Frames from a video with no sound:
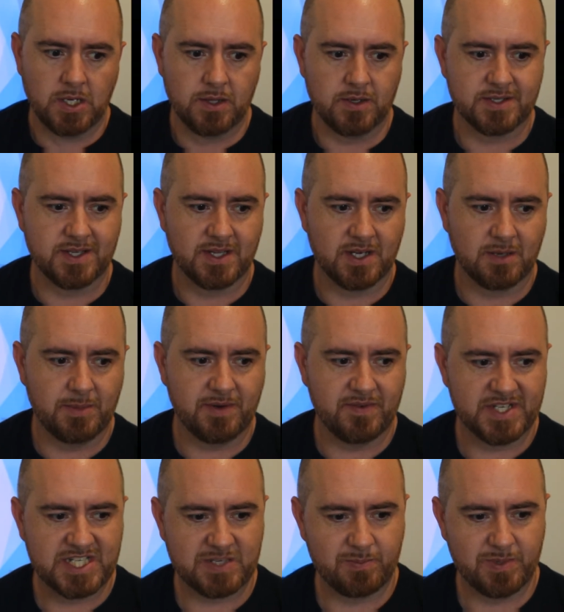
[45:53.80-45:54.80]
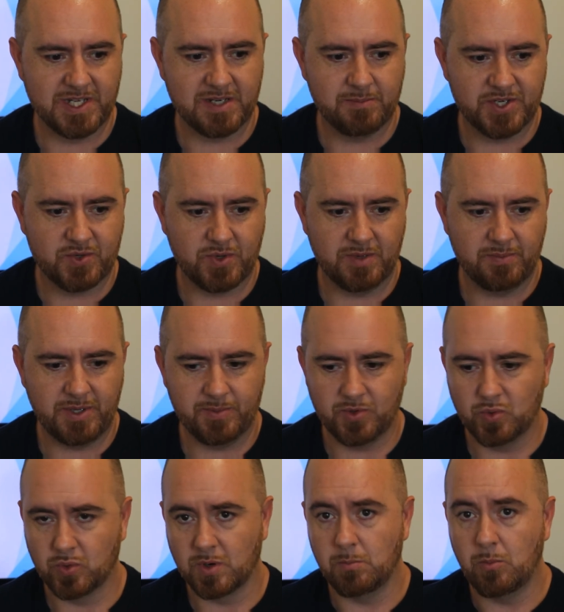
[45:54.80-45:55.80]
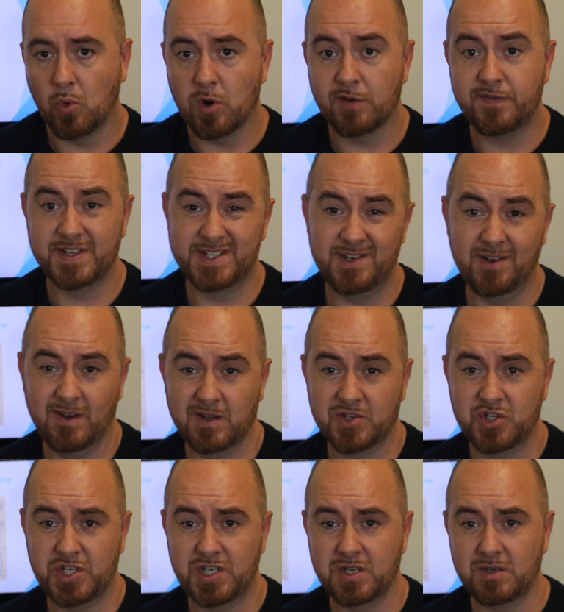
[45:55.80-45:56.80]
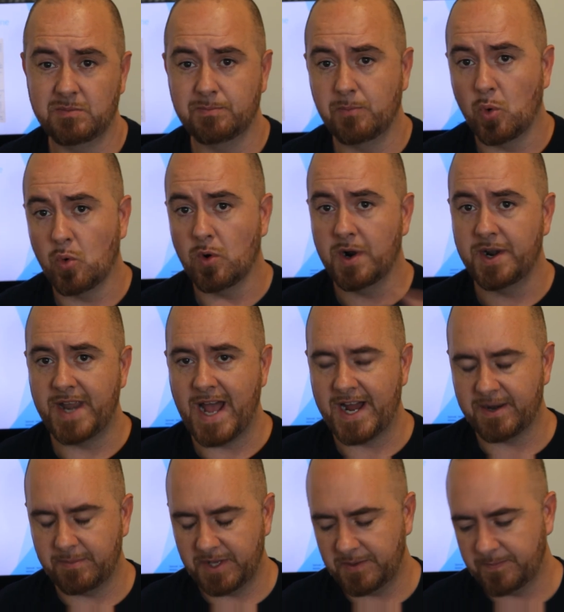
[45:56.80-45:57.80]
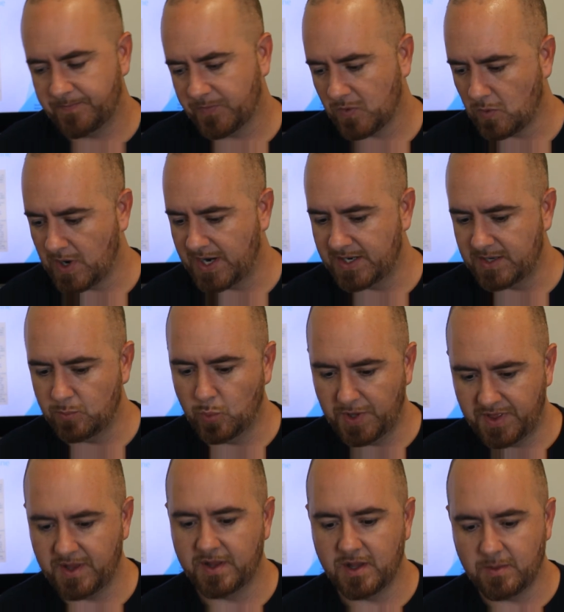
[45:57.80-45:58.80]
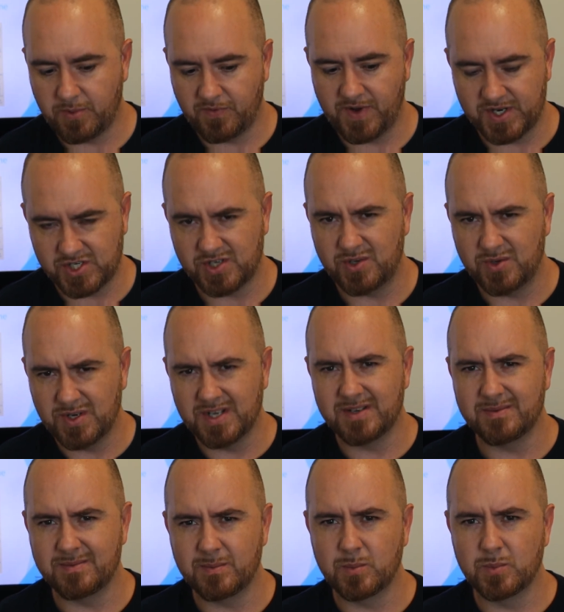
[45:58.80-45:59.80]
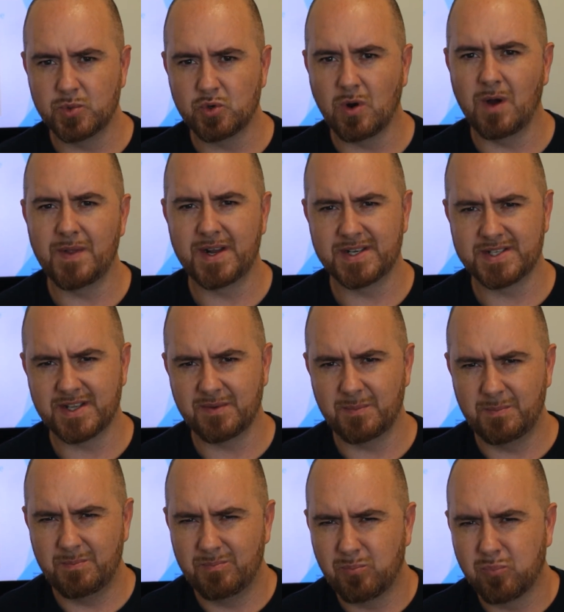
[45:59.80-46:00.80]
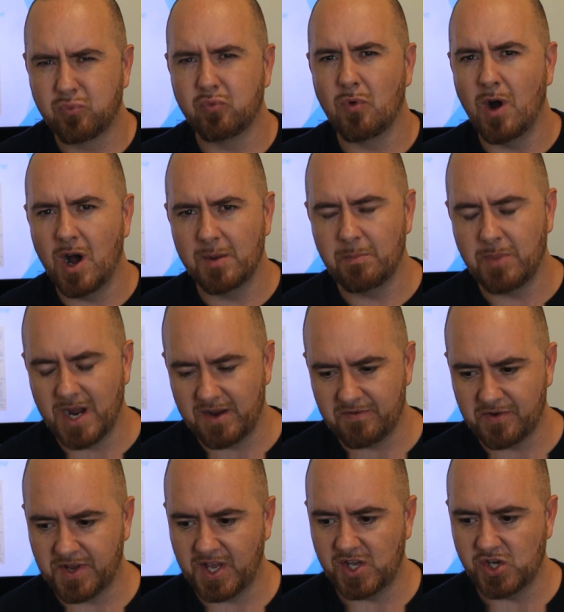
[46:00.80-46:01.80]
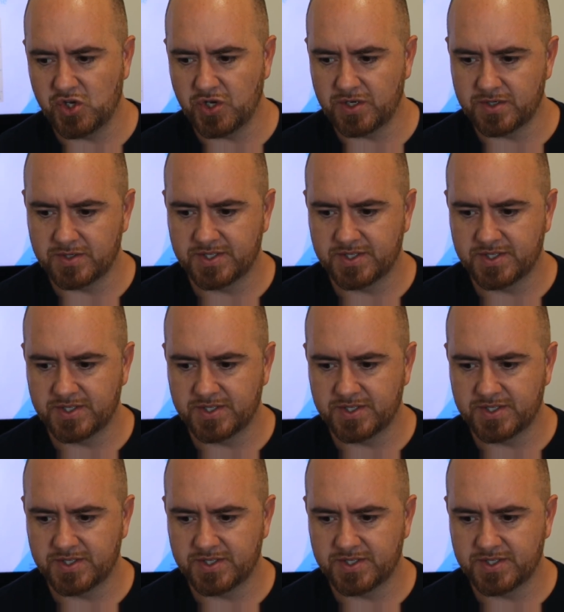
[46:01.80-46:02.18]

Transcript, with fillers: there's a little bit of a split between people who are more physiology and more anatomy, right? Within the profession, you can draw that as a broad bifurcation.